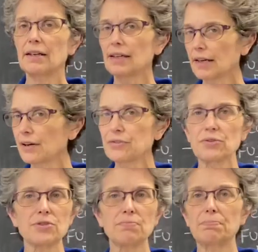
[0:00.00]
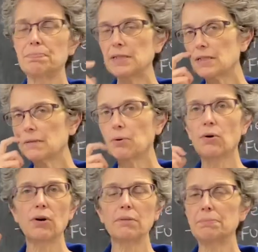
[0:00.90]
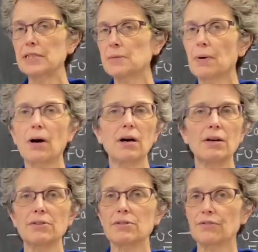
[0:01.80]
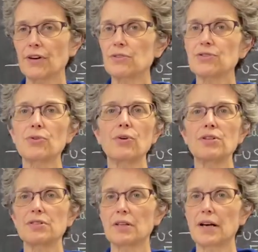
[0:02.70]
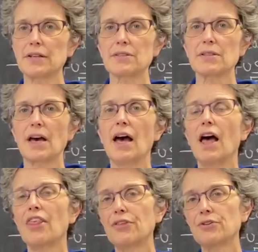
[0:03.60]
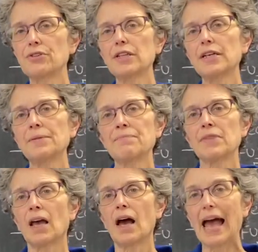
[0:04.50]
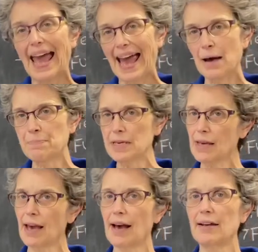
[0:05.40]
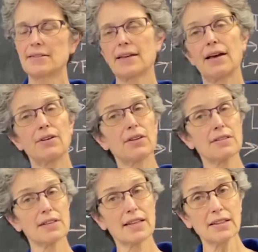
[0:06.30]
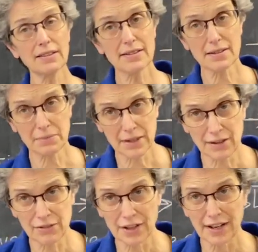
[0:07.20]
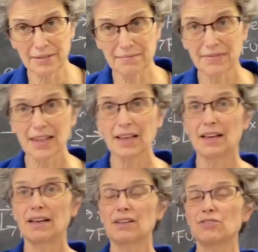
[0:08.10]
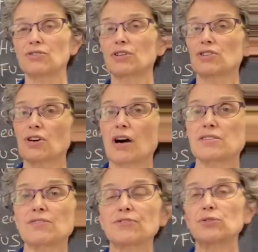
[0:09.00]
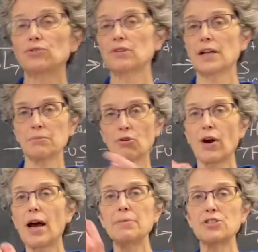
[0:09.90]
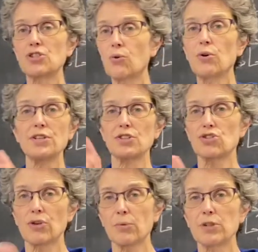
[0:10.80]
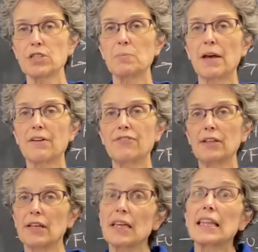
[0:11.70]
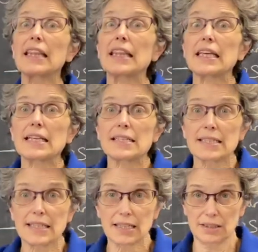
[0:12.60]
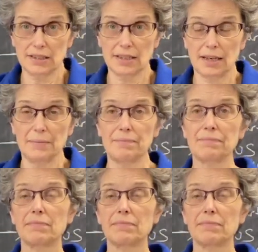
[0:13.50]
Get out those busy balls, the feather toys, the lights. Thirdly, a happy cat is a cat who thinks he killed something every day. So you're going to toss the food or let him grab his toys and tread with his back feet like he thinks he killed them.